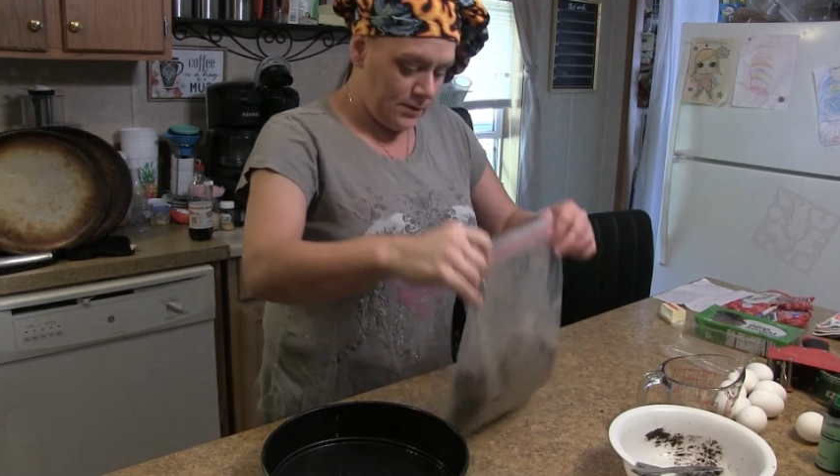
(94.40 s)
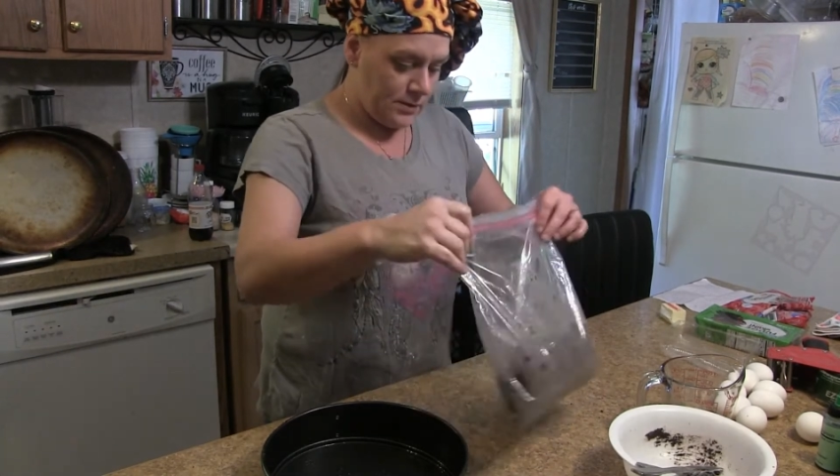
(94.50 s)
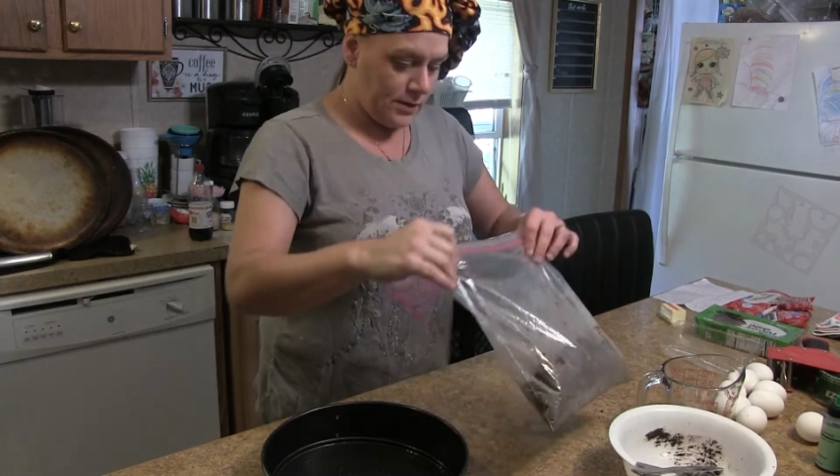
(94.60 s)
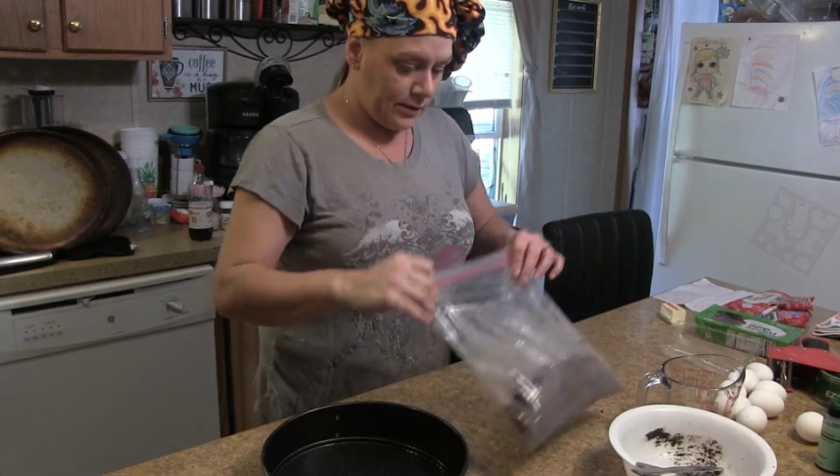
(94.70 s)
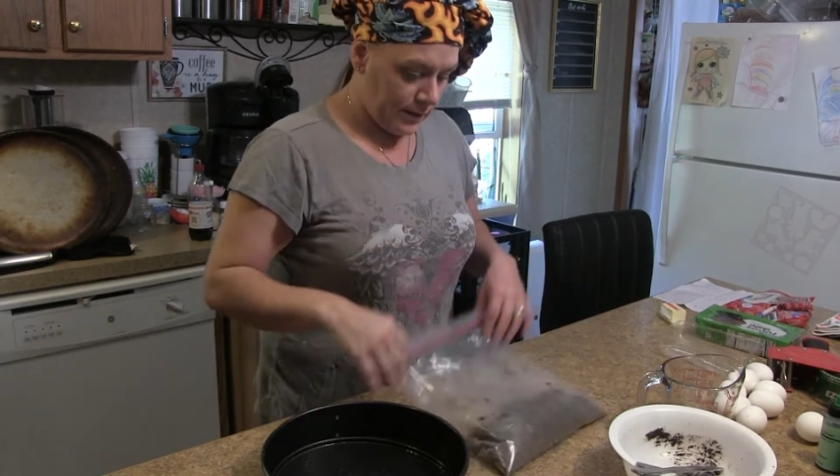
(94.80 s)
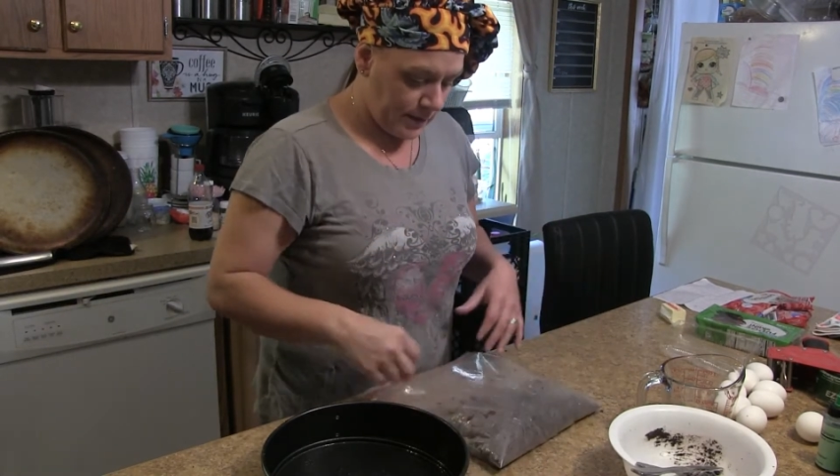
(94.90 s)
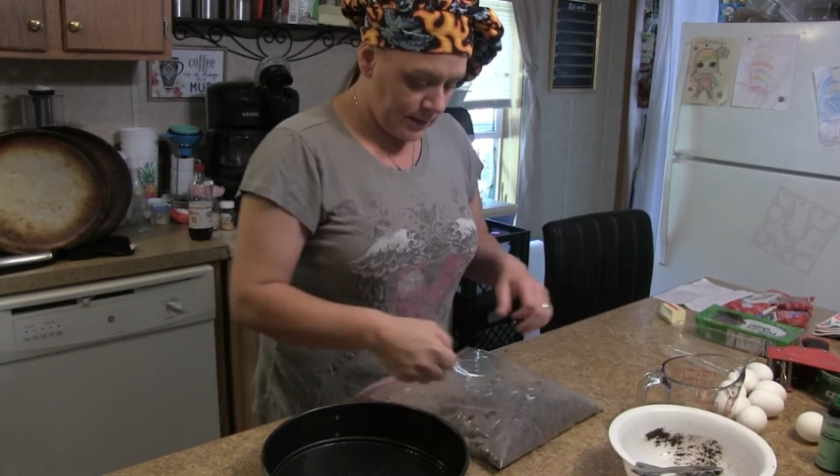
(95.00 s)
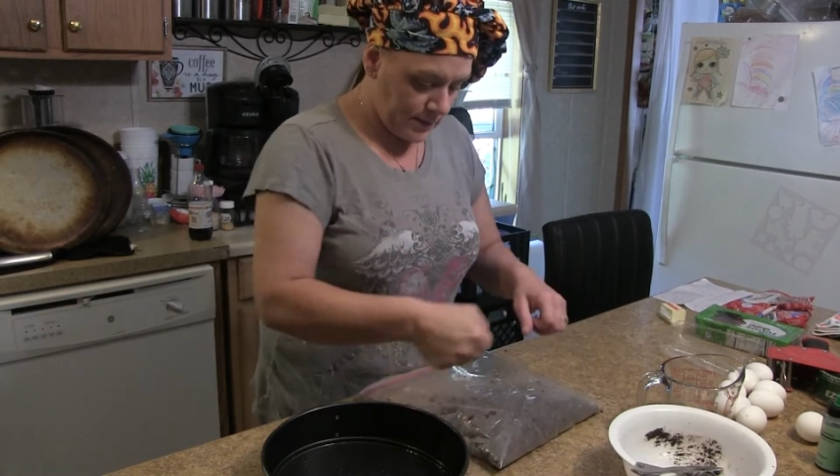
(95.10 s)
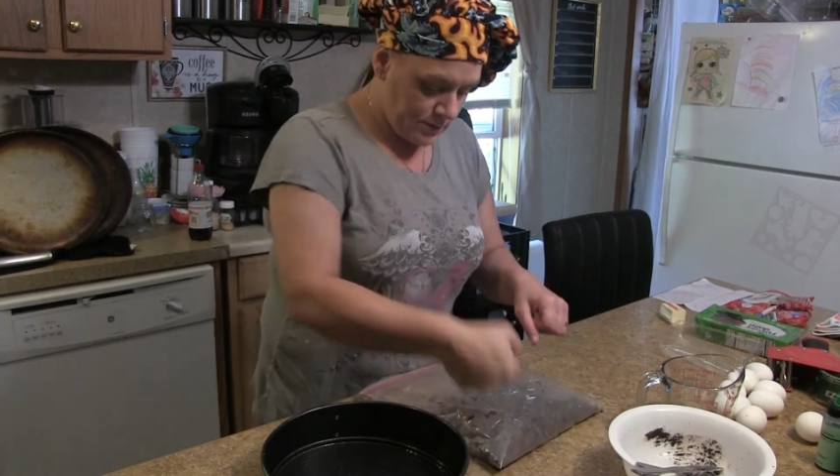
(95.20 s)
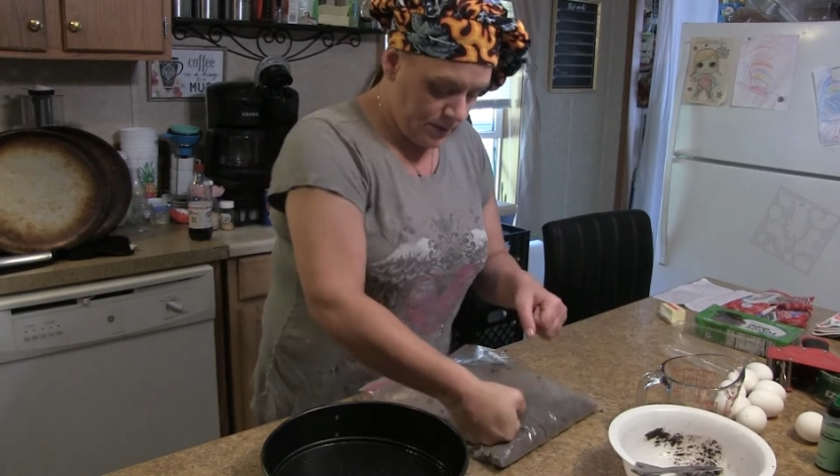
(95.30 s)
So you're
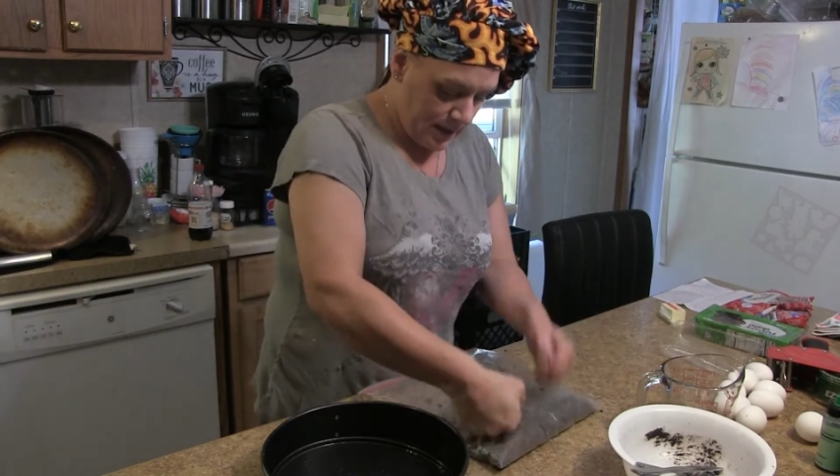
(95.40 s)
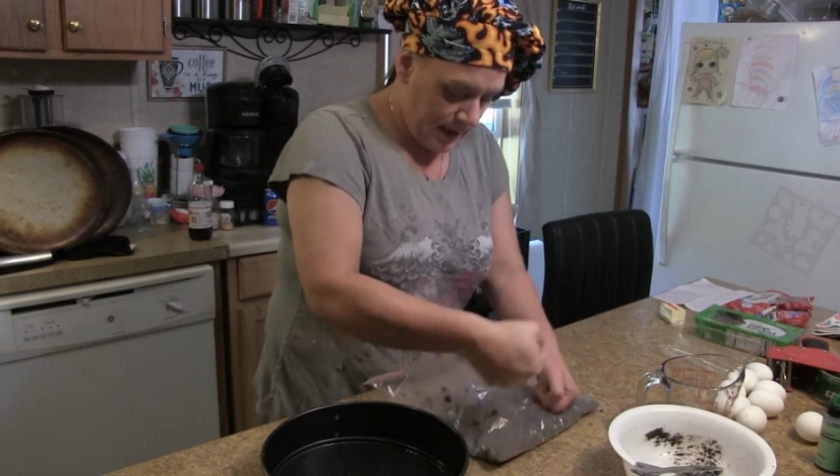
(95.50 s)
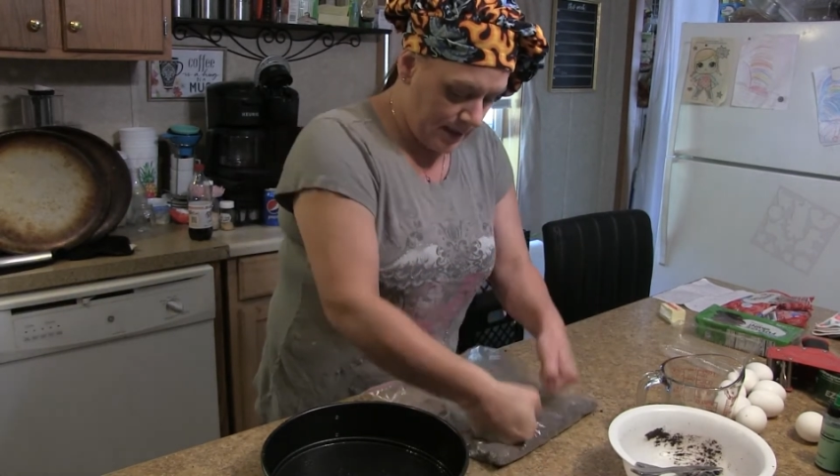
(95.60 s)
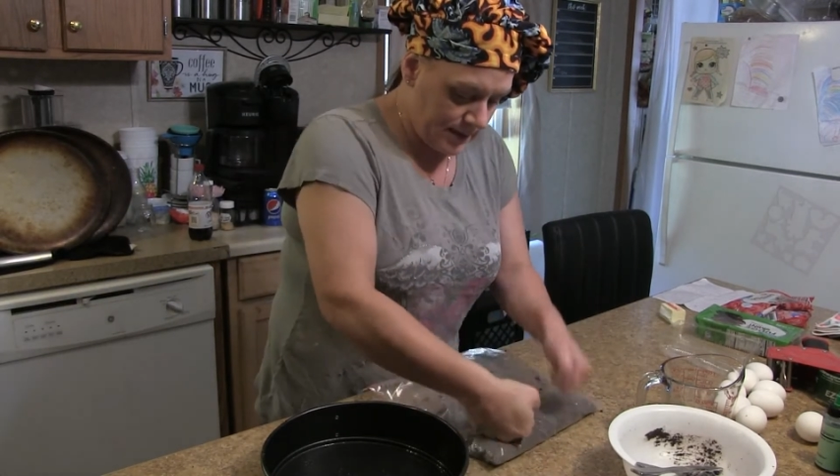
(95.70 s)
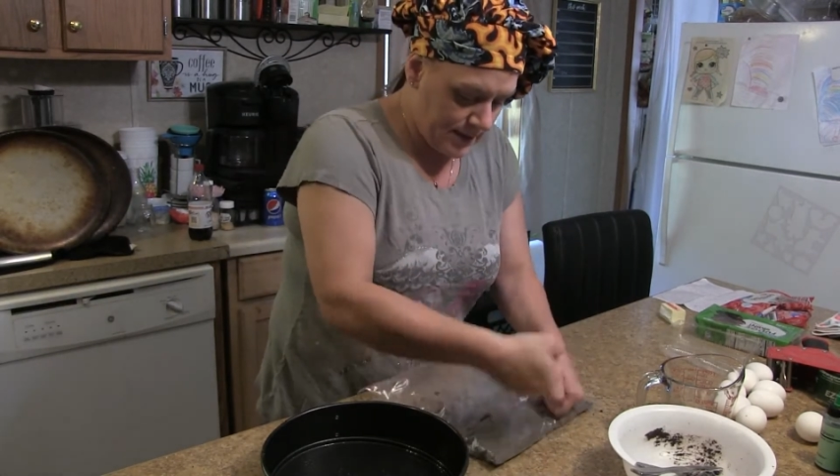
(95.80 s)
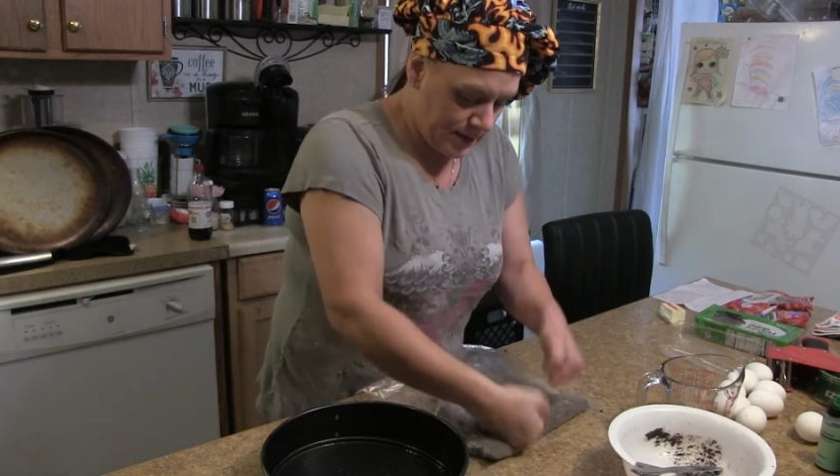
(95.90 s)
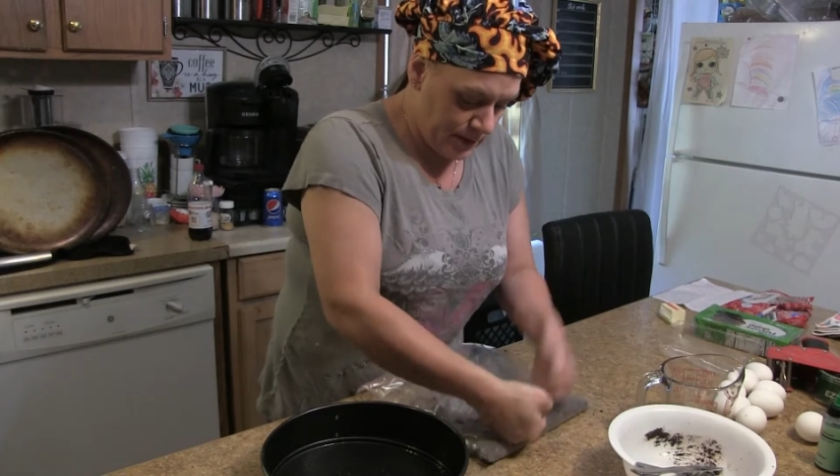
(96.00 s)
going to do that until